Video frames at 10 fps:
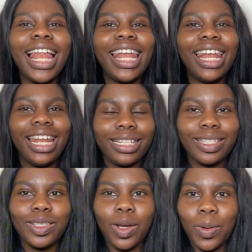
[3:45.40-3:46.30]

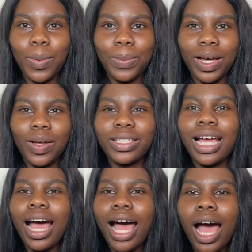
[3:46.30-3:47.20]
let's talk about
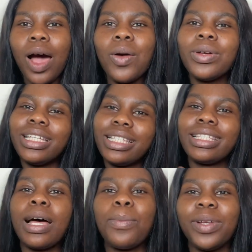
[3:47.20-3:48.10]
how it is
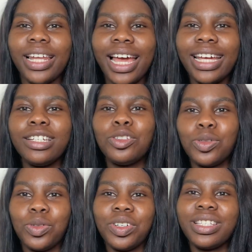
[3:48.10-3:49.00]
applied
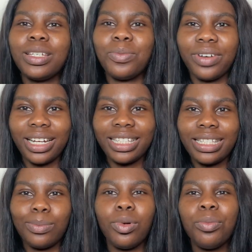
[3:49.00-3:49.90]
to nursing
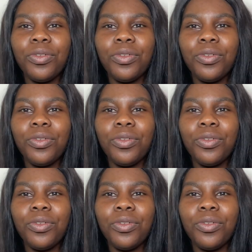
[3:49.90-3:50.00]
practice. But